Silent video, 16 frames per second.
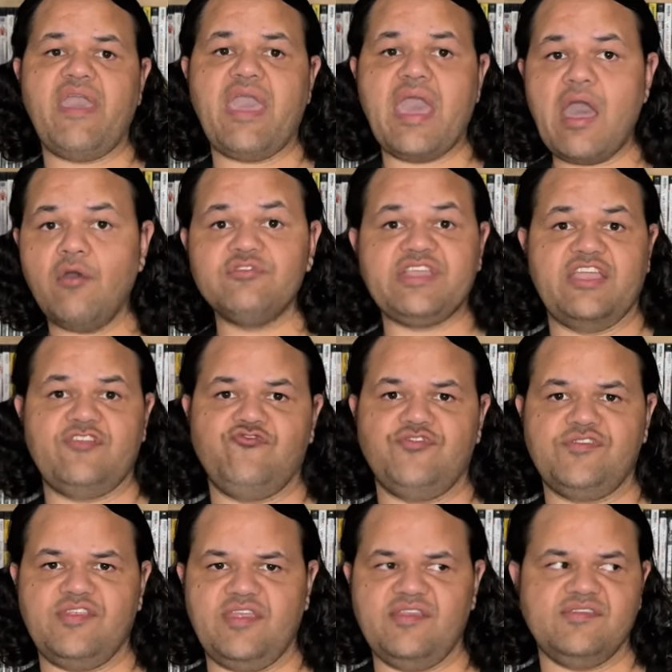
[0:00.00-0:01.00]
how
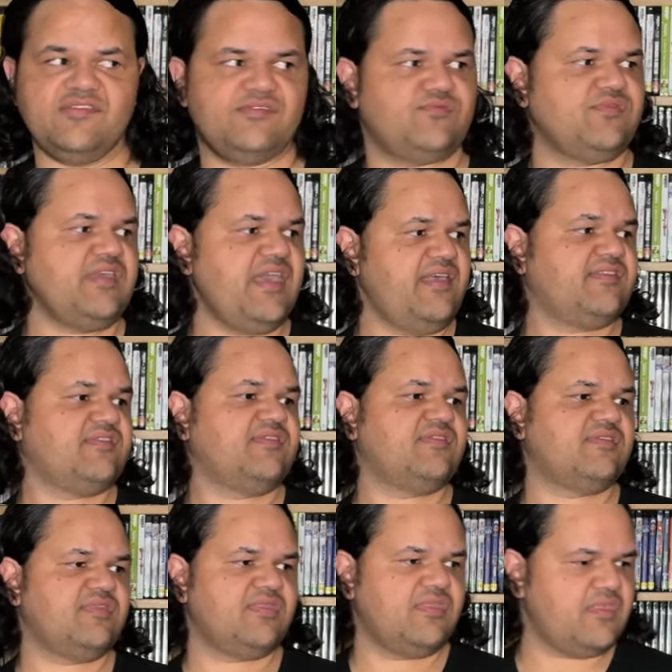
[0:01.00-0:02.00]
dangerous it is.
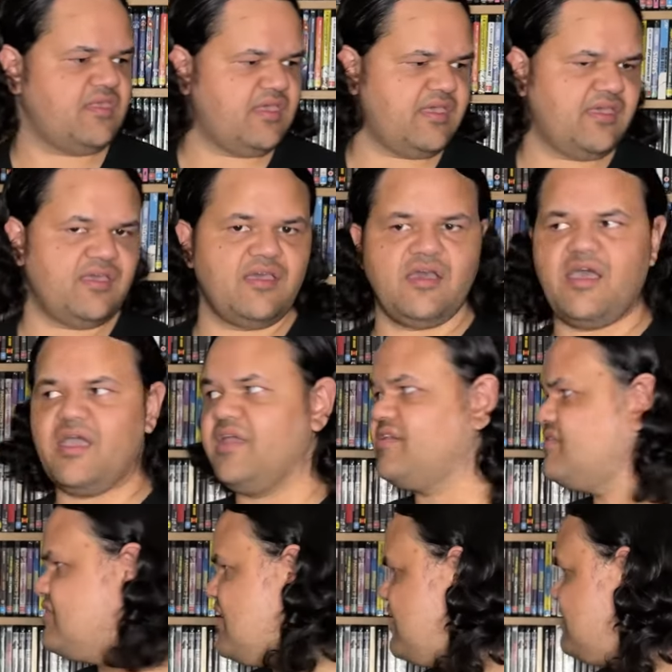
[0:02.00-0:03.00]
Yes, I
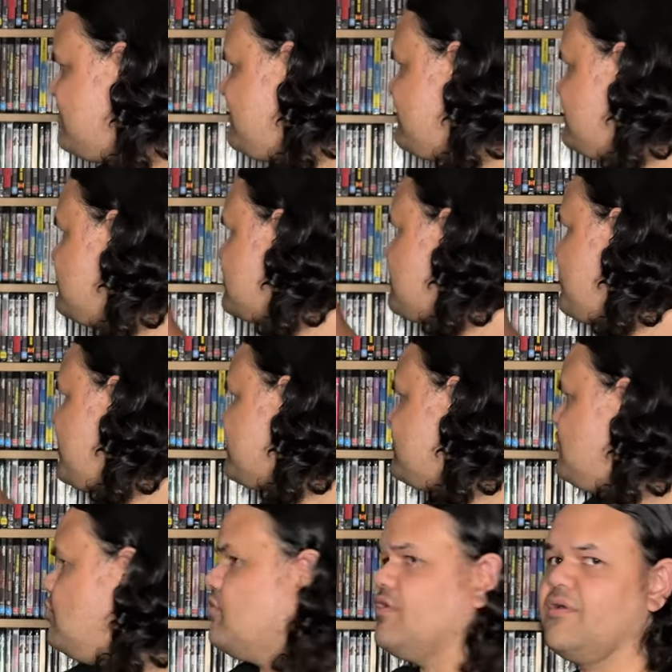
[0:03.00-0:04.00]
understand this is not the
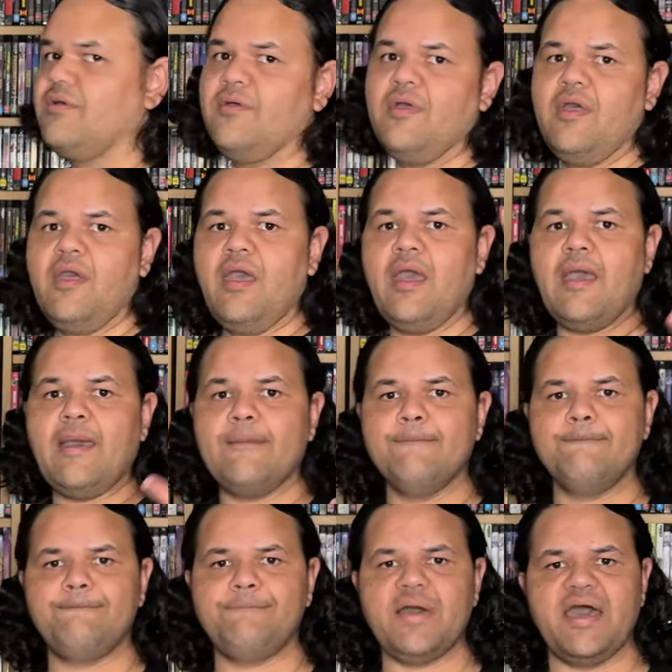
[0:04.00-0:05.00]
best look,
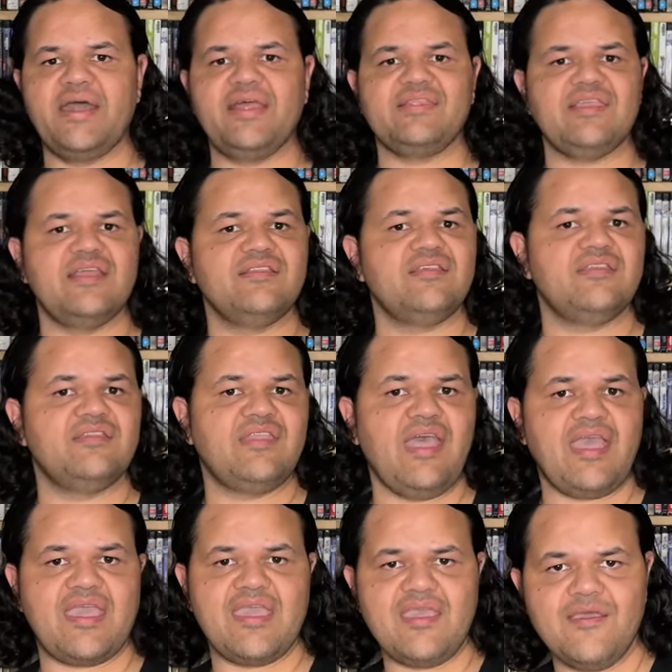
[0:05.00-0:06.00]
but at the end of the
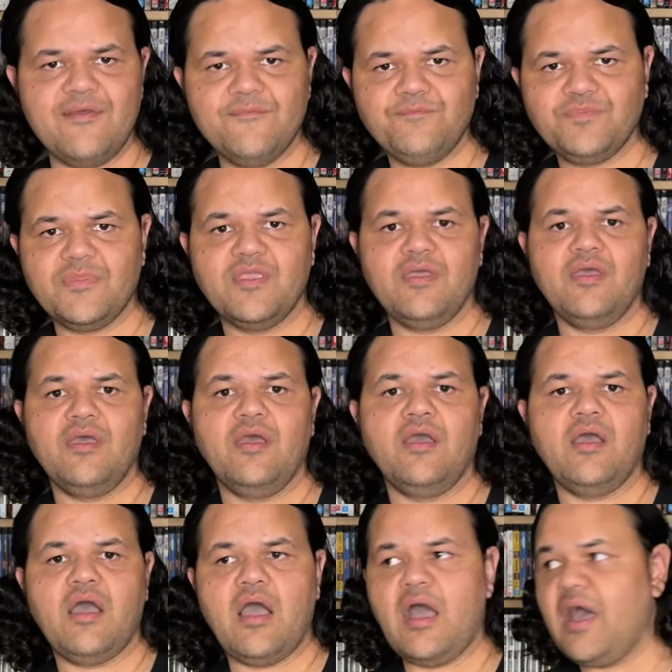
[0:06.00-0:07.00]
day,
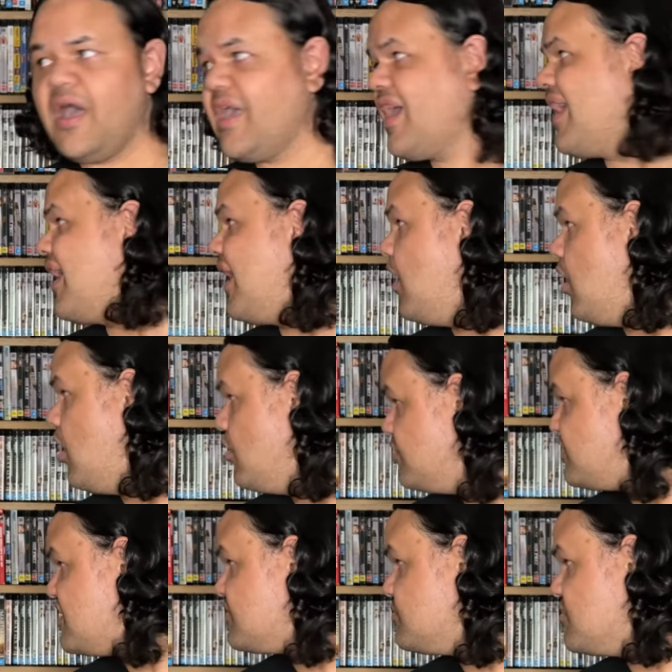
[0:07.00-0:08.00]
I
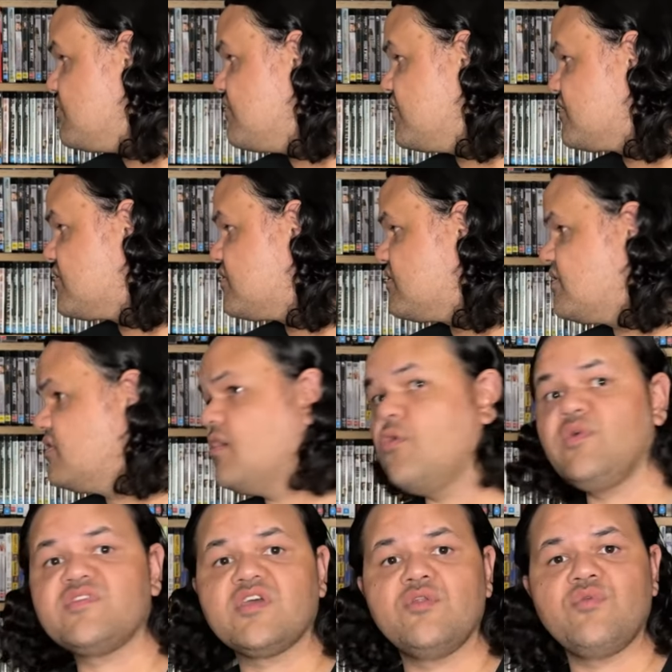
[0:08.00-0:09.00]
own these movies.
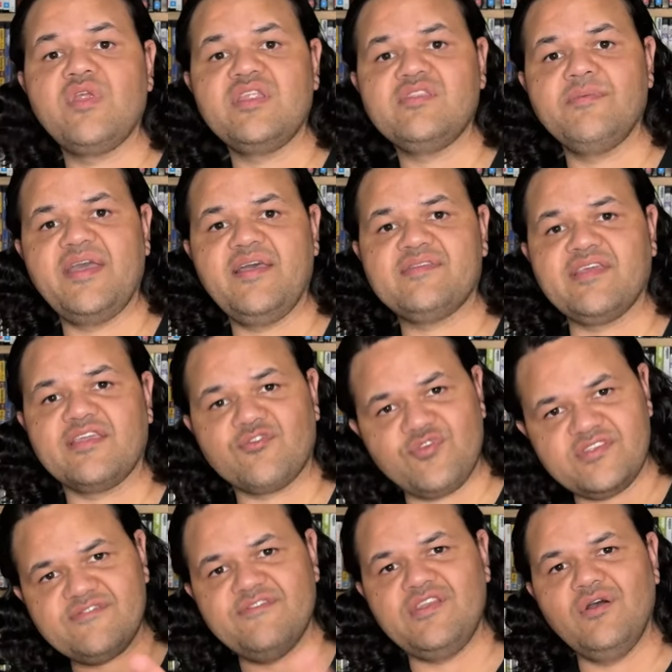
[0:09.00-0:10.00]
No one's going to run into my house like
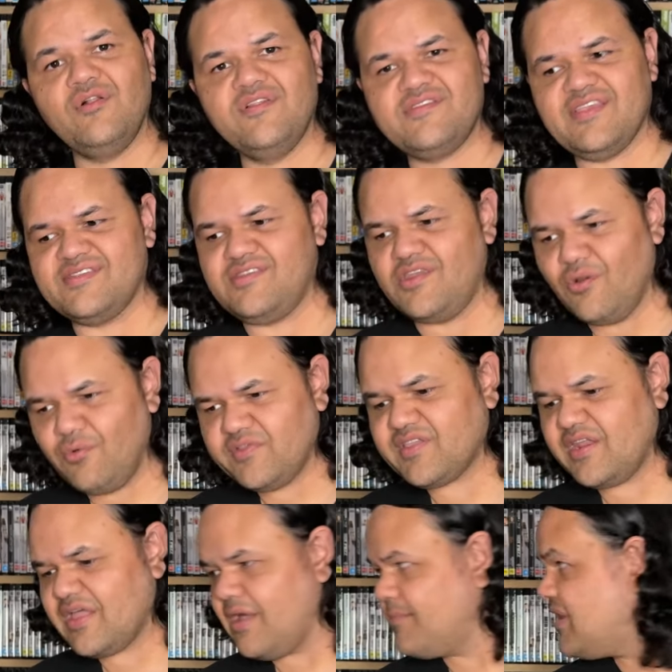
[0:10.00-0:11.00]
Christopher Nolan says. No
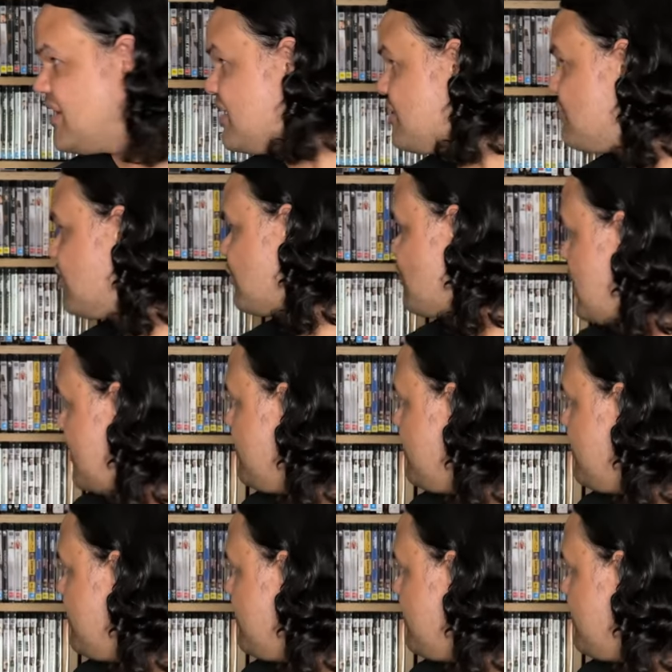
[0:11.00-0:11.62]
one's going to come in here and